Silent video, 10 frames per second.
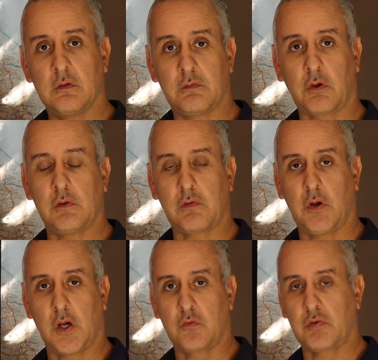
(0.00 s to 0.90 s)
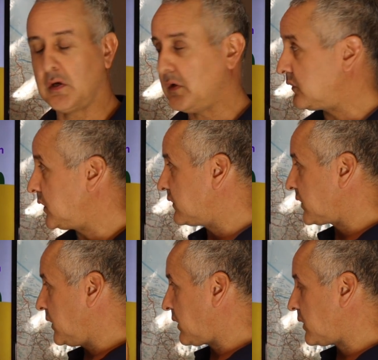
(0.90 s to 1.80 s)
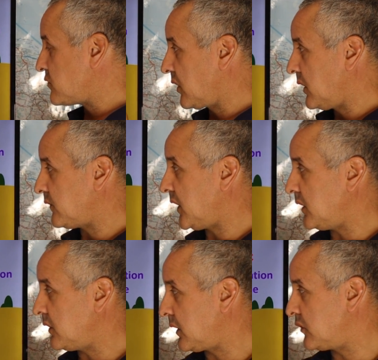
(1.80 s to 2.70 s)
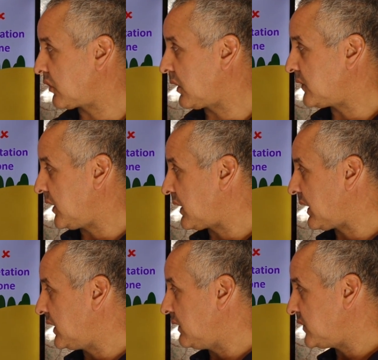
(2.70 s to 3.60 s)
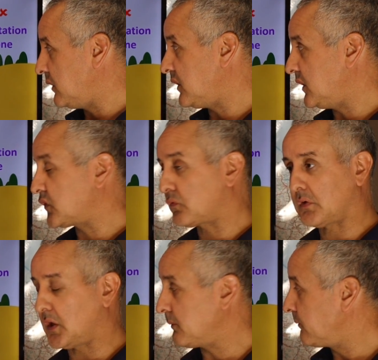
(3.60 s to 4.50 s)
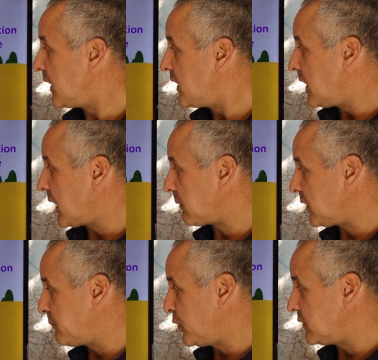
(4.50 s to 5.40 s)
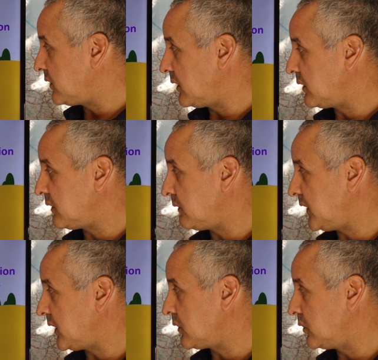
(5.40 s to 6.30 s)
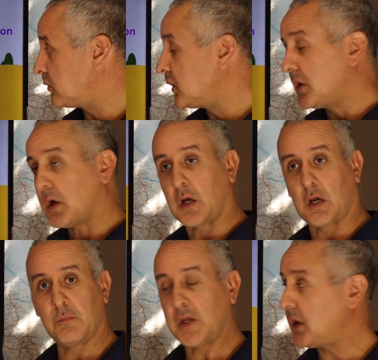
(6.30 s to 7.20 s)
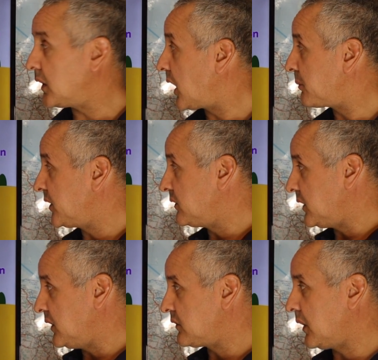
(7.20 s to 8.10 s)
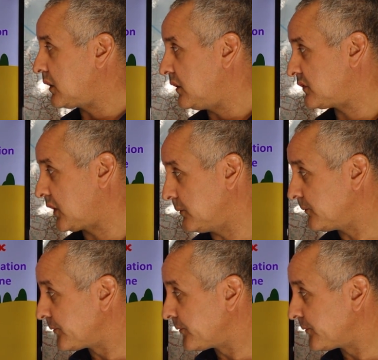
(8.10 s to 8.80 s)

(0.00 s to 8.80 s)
very, very unfriendly to do so. You don't drive there, and that leaves you these free. And I'm going to put the vehicle here up in the tideless zone.